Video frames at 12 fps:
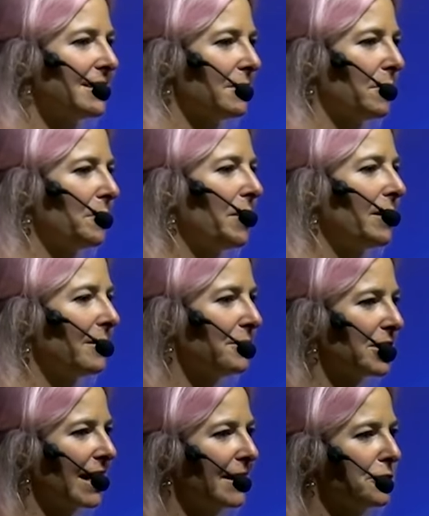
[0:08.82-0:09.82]
I'm a
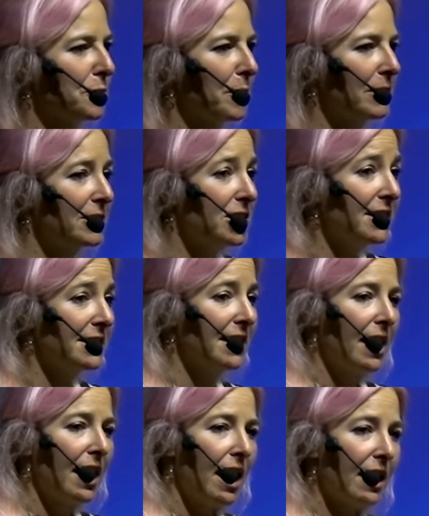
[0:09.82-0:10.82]
biological anthropologist,
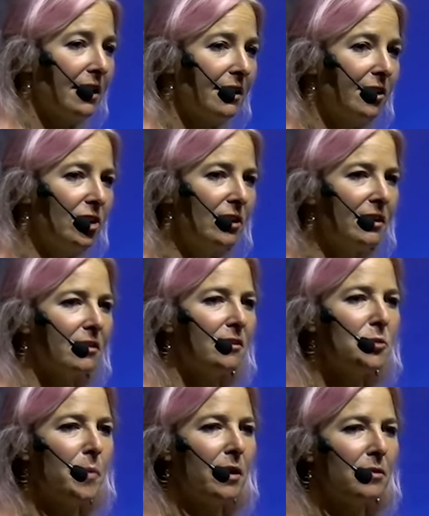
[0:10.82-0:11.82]
and I can look at
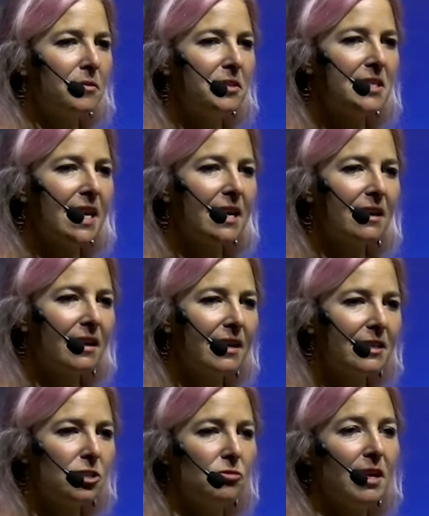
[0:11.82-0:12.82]
those bones and I can
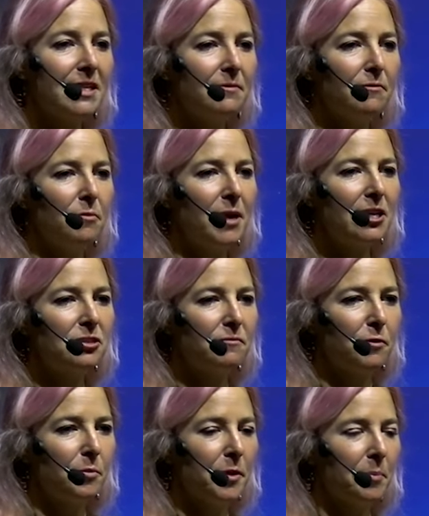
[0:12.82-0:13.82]
extract information
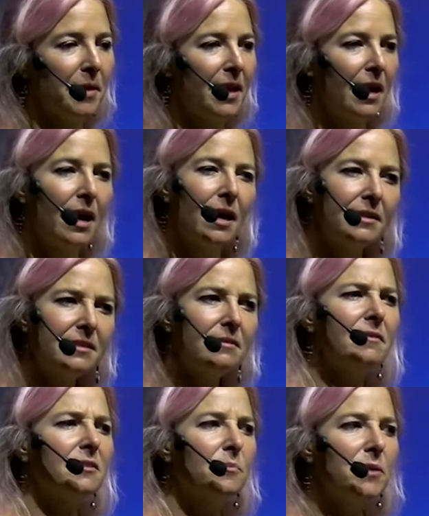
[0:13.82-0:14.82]
from them and
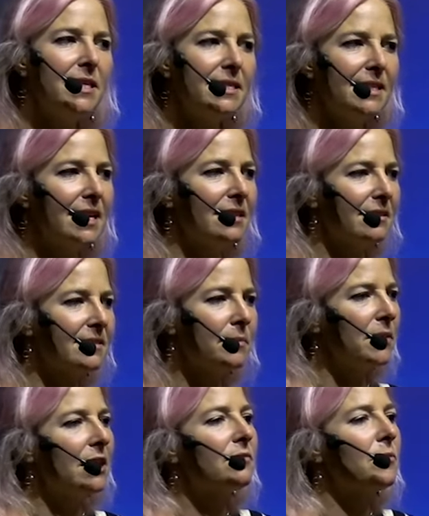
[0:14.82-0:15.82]
start to piece together
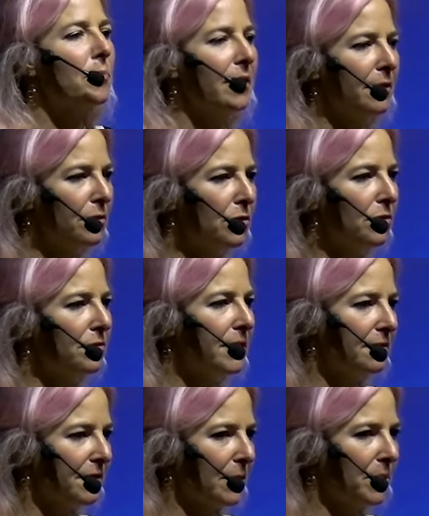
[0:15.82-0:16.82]
something of a biography
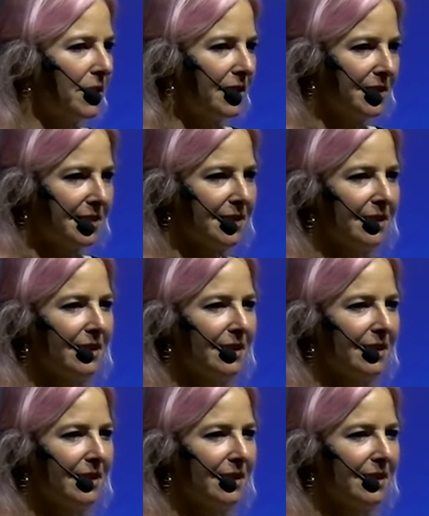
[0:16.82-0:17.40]
of that person.